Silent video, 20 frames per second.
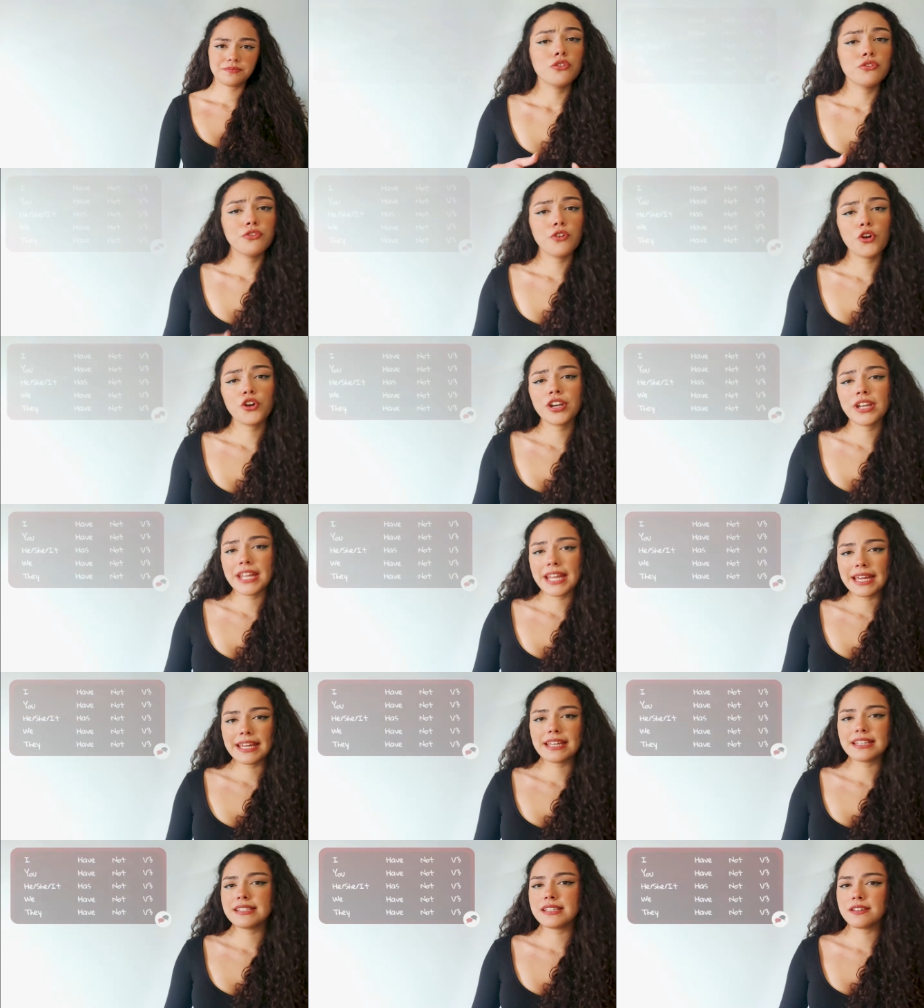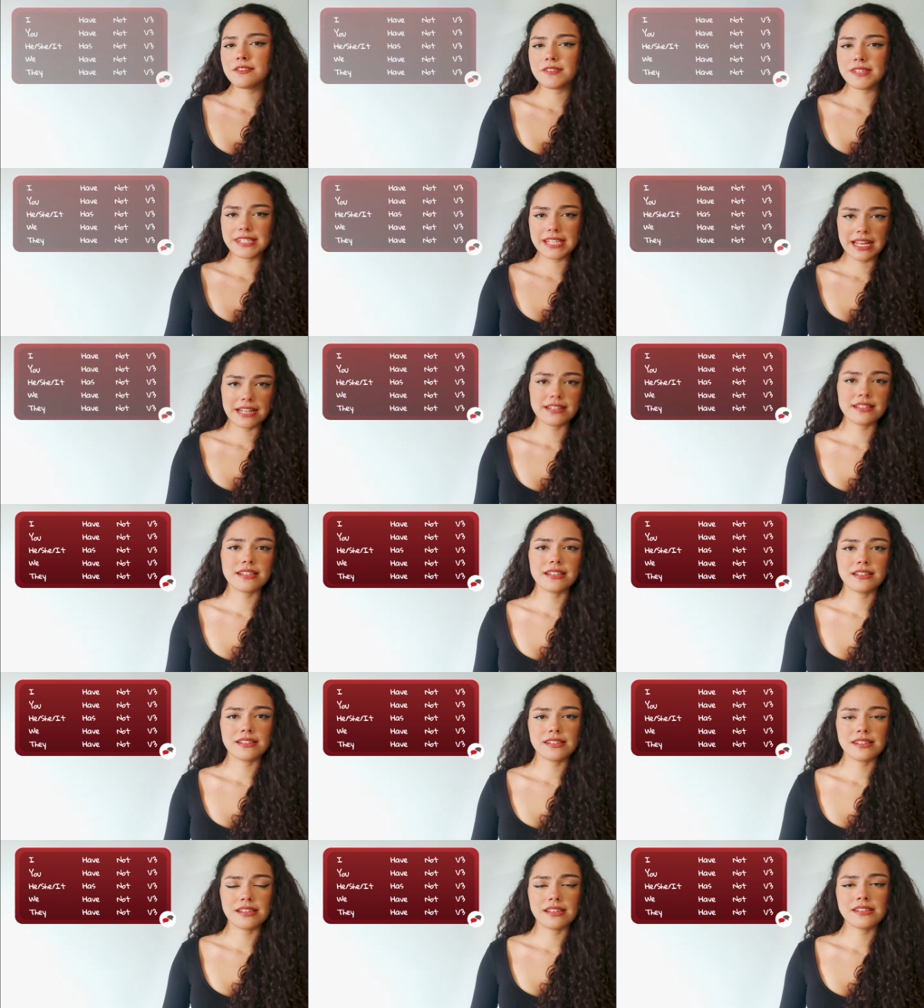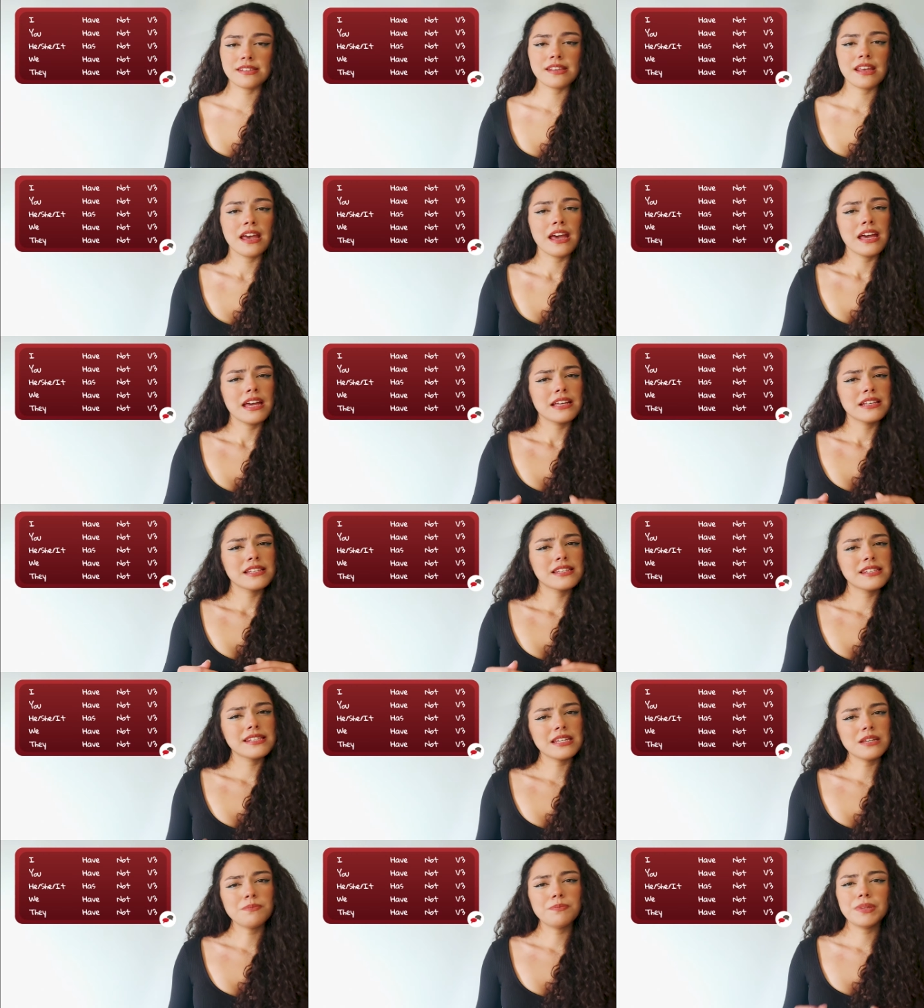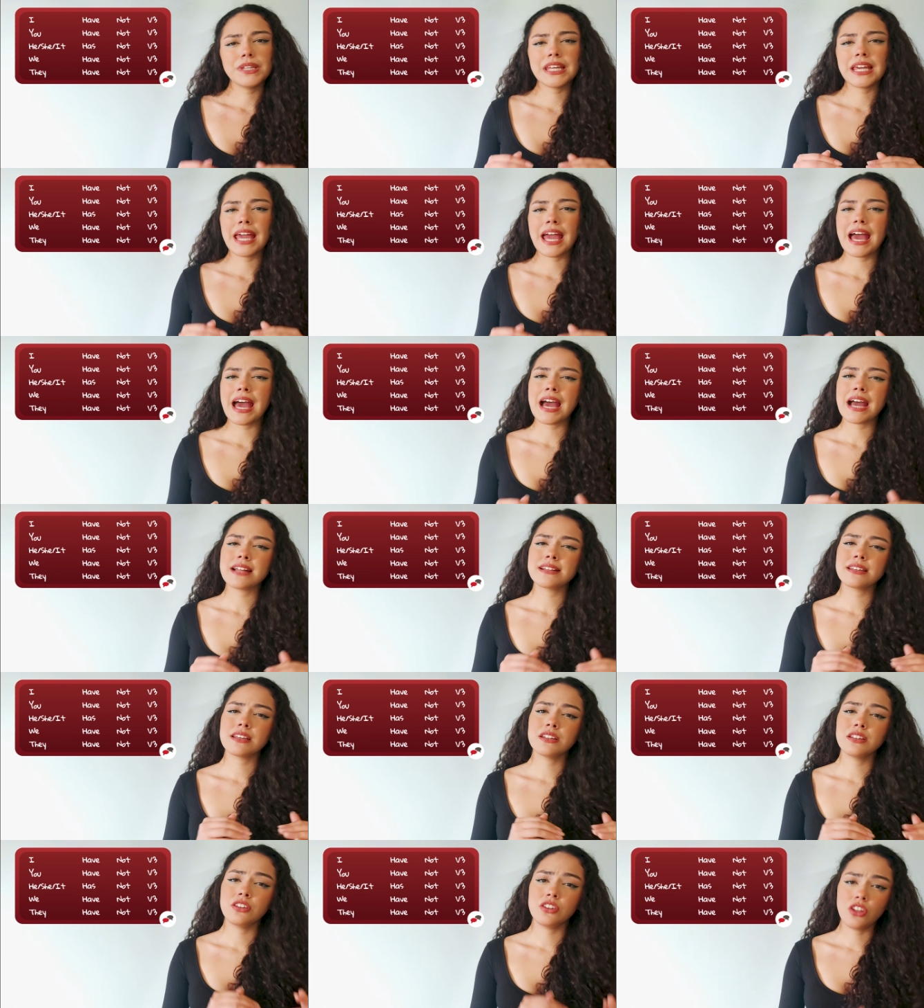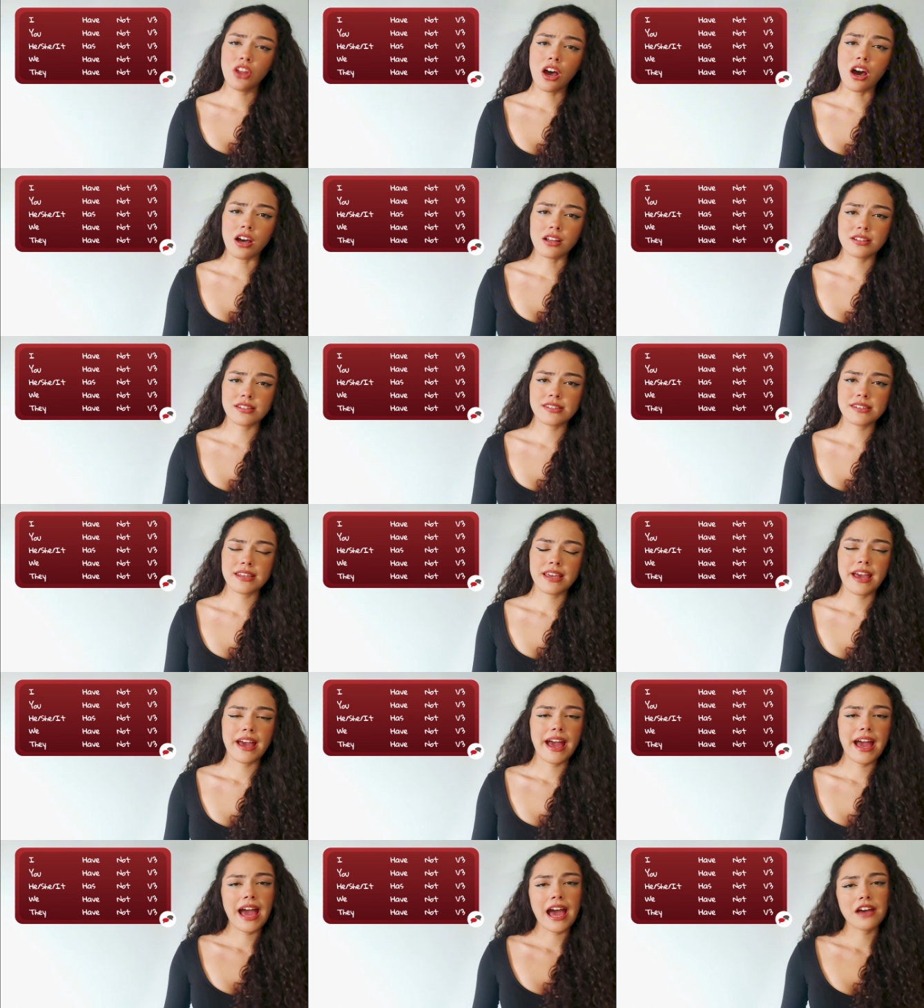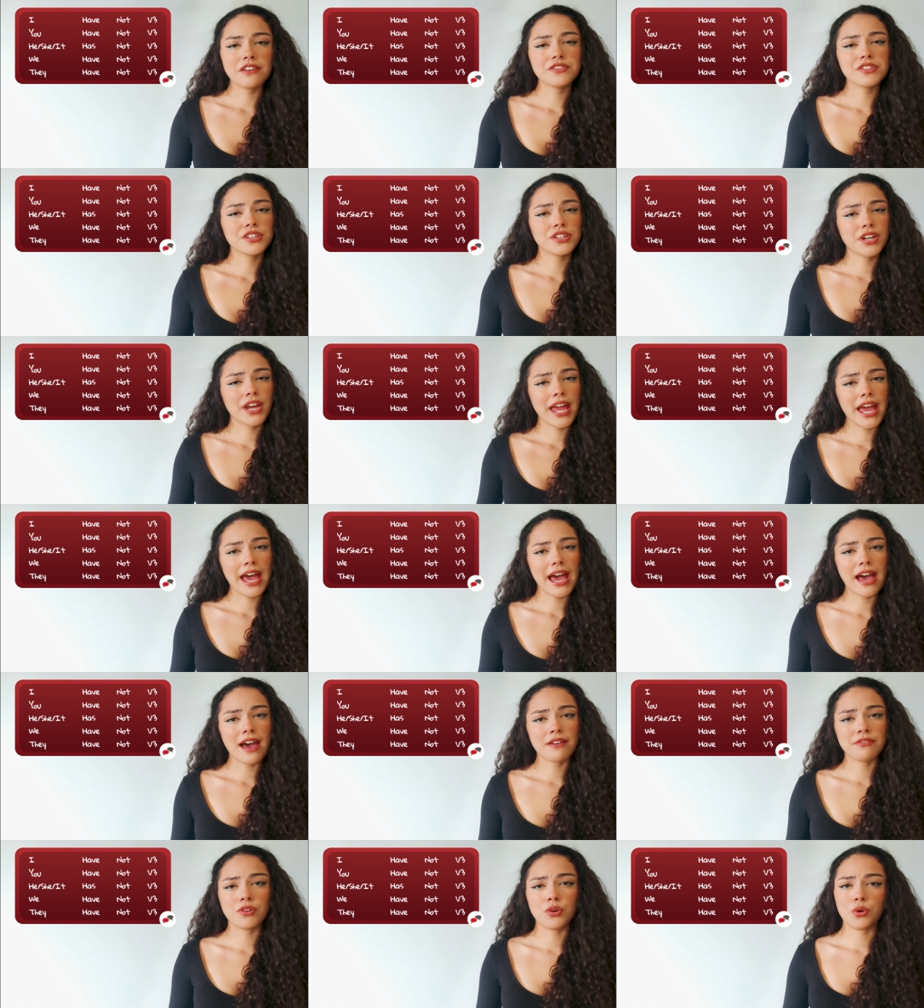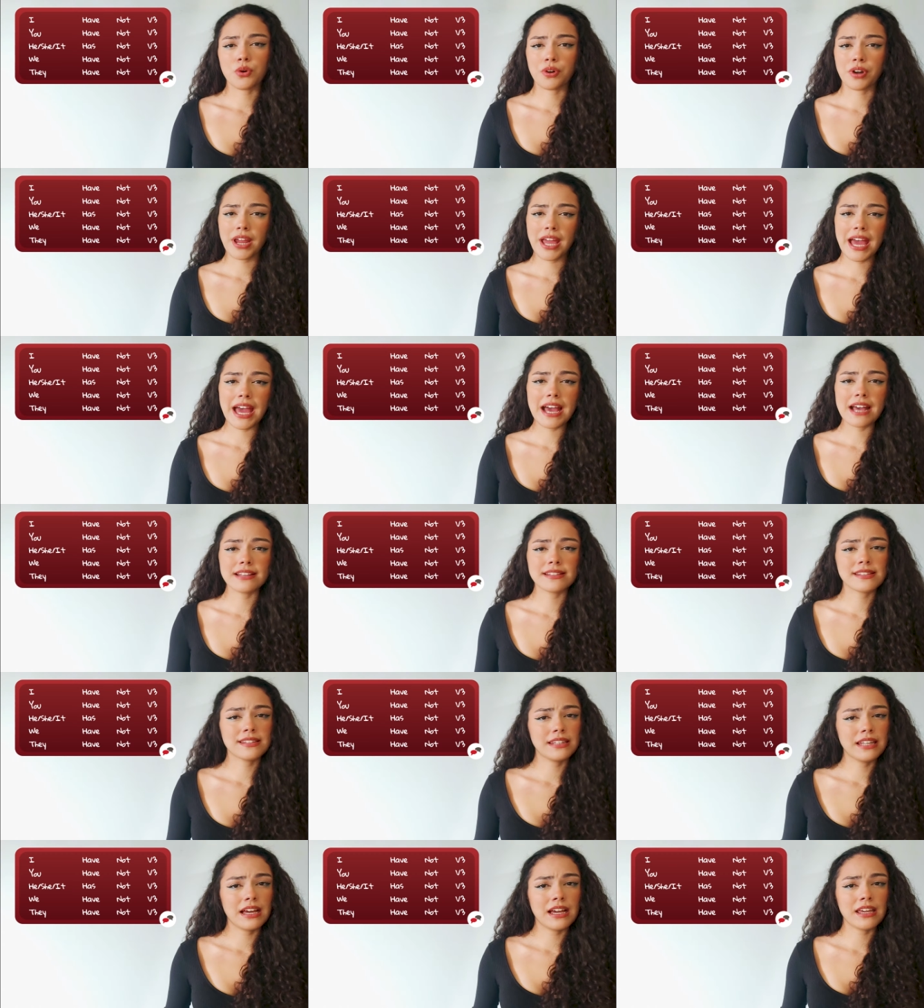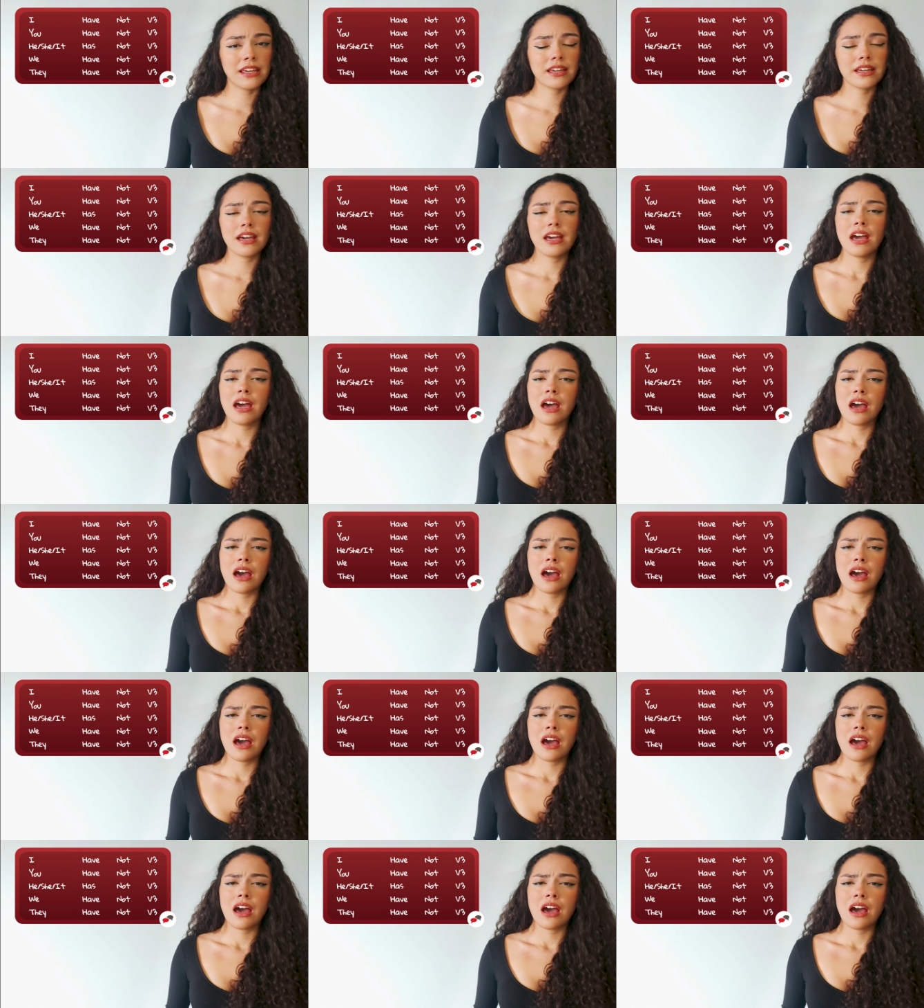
For negative sentences, simply add not after have or has, like